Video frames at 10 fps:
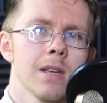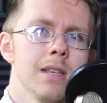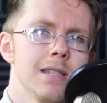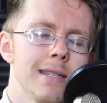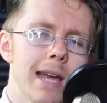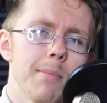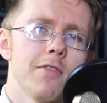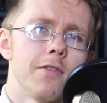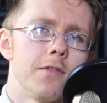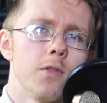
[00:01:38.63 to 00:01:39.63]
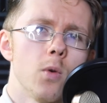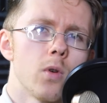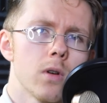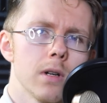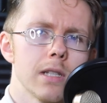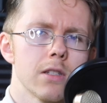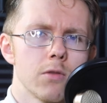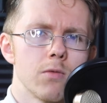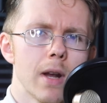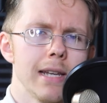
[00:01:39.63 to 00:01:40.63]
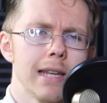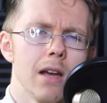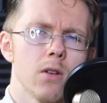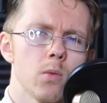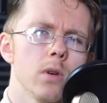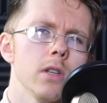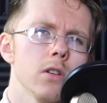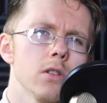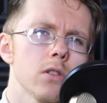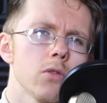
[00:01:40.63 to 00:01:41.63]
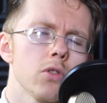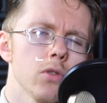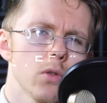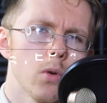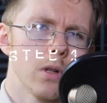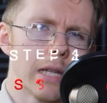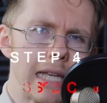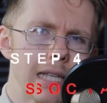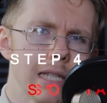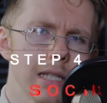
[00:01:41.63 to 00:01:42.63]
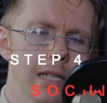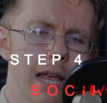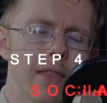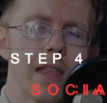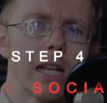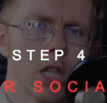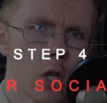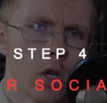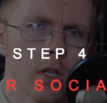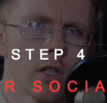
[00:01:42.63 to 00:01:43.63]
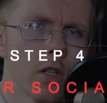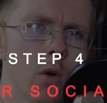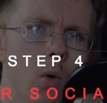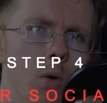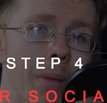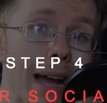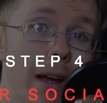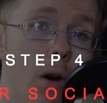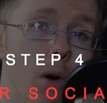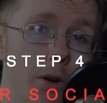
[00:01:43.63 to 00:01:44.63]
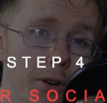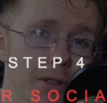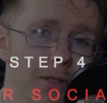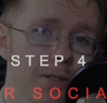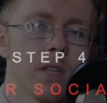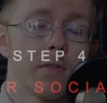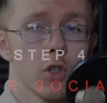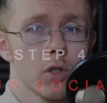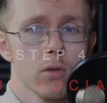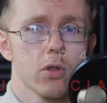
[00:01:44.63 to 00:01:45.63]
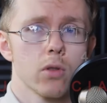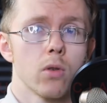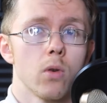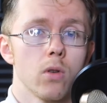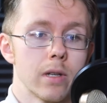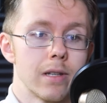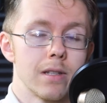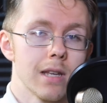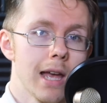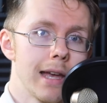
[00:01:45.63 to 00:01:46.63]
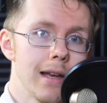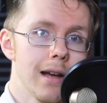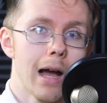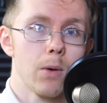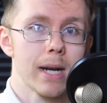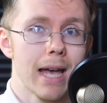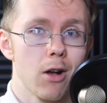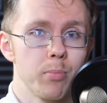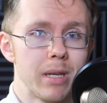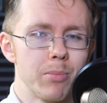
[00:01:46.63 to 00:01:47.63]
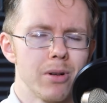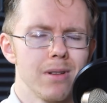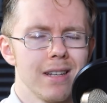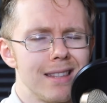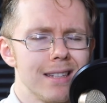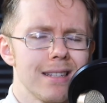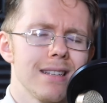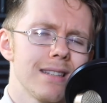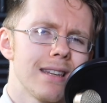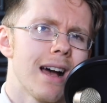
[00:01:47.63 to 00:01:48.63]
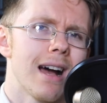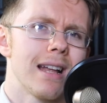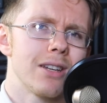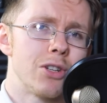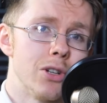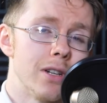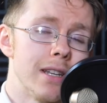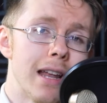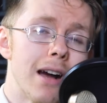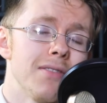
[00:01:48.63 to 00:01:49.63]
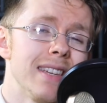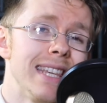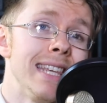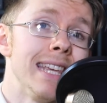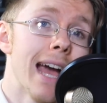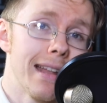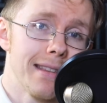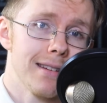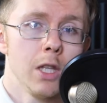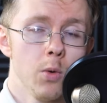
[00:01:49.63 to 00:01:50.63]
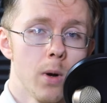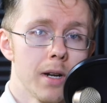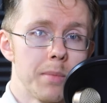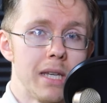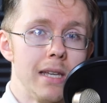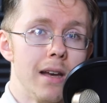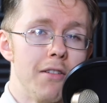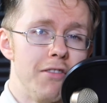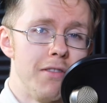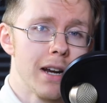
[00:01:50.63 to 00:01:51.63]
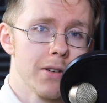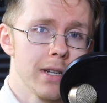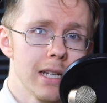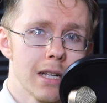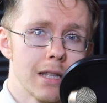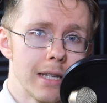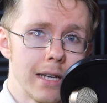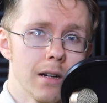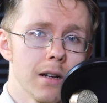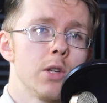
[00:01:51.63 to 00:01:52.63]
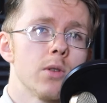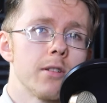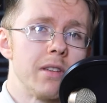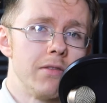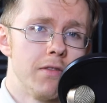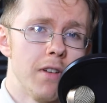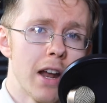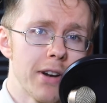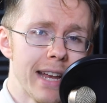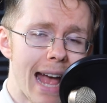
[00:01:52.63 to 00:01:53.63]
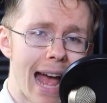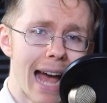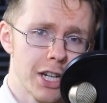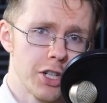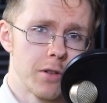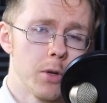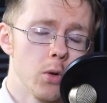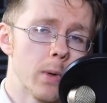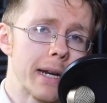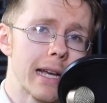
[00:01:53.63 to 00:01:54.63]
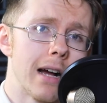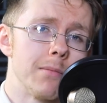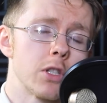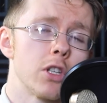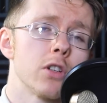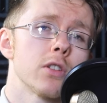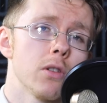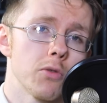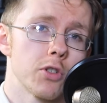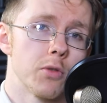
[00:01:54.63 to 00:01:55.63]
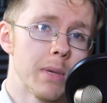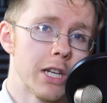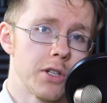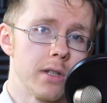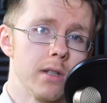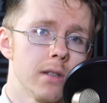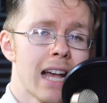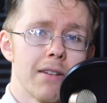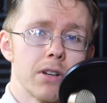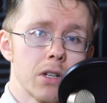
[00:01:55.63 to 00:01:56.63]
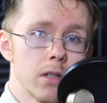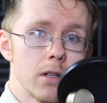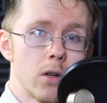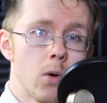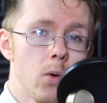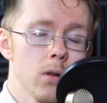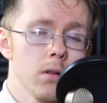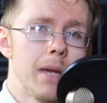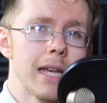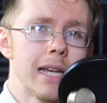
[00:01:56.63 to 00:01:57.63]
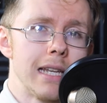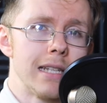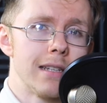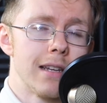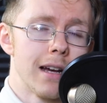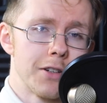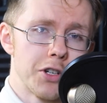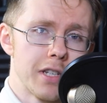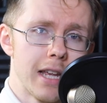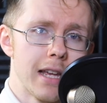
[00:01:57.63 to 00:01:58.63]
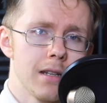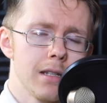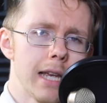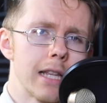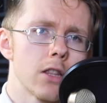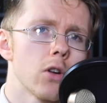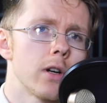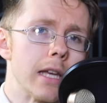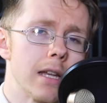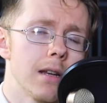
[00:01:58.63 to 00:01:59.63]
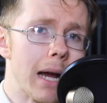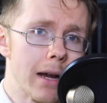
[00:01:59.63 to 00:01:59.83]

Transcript: Step 4 is to write down what your social goal is and then learn your goal by heart. If your social goal is, hey, I want to help people, this is not good enough yet. You want to be very clear. You want to be very actionable when it comes to your social mission. Have a clear goal, make it easy to understand, and learn it by